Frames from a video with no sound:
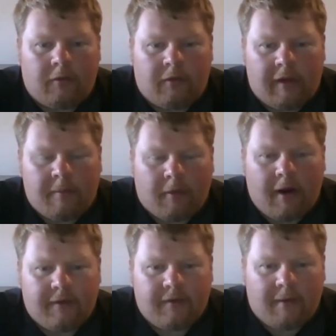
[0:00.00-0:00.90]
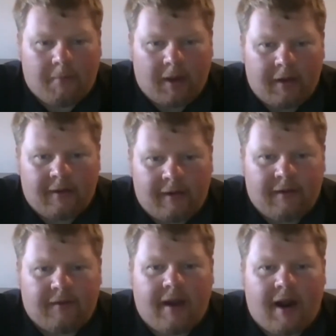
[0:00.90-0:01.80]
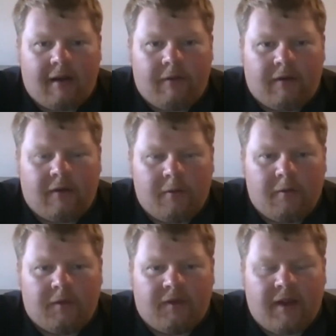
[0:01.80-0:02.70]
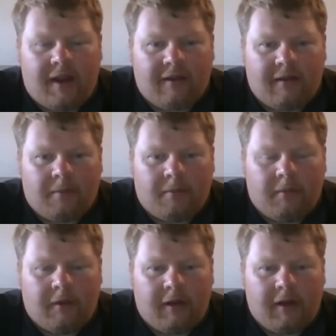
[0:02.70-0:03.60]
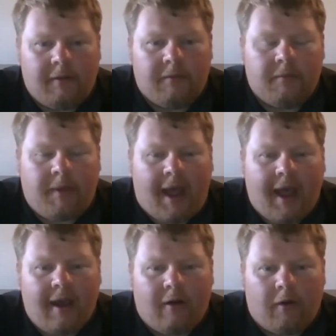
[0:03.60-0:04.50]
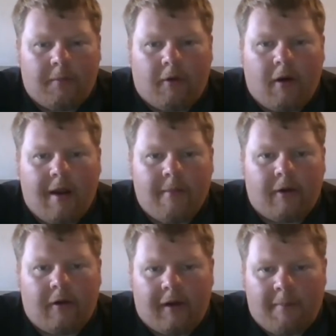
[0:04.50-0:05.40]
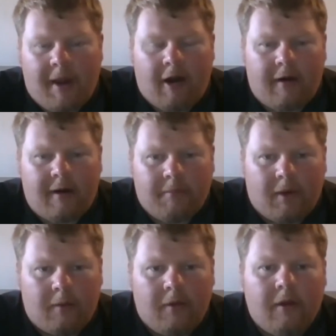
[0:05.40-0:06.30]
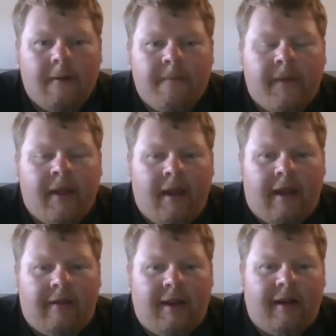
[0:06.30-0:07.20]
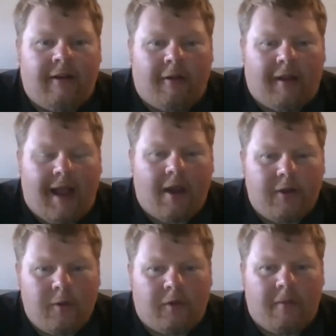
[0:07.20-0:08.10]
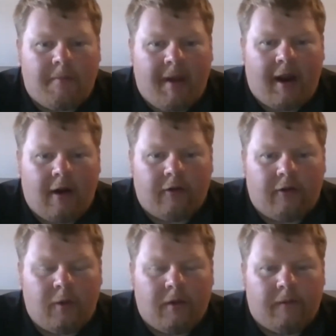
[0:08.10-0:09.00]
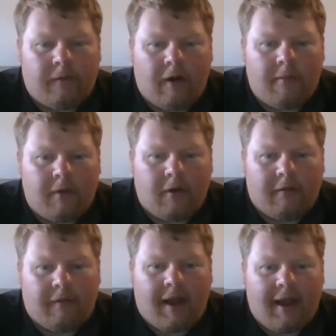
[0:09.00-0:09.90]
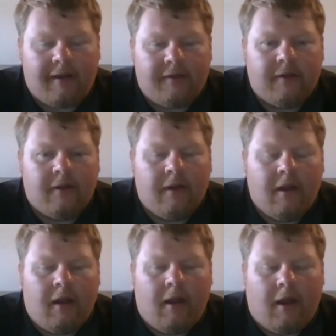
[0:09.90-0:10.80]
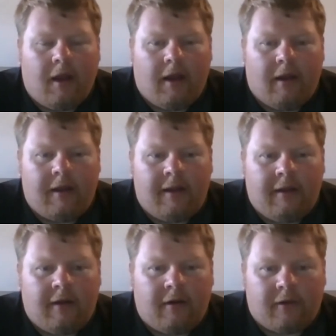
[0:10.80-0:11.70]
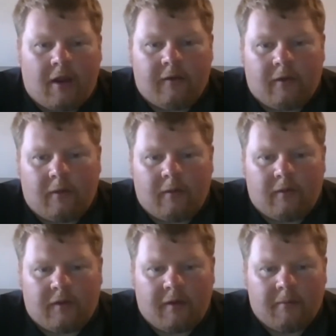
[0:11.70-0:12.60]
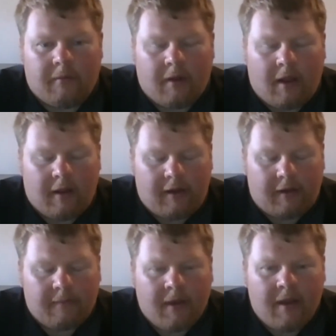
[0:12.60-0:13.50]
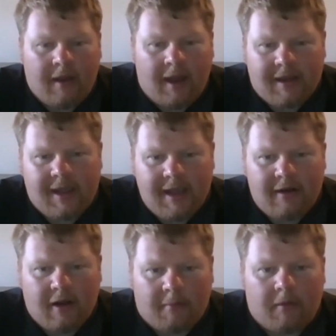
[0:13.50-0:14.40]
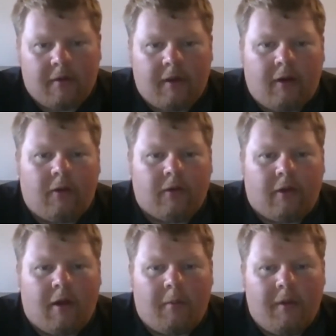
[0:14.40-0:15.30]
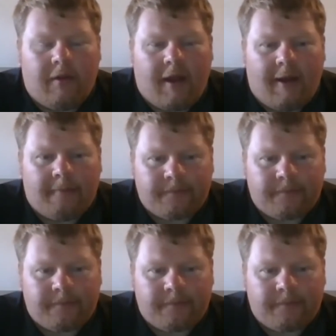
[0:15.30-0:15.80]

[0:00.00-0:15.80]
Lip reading: depress a button inside of it to set the pad or the barometer in a pairing mode, and then it'll allow you to pair to it from your device. And then there's also a key number that goes along with that.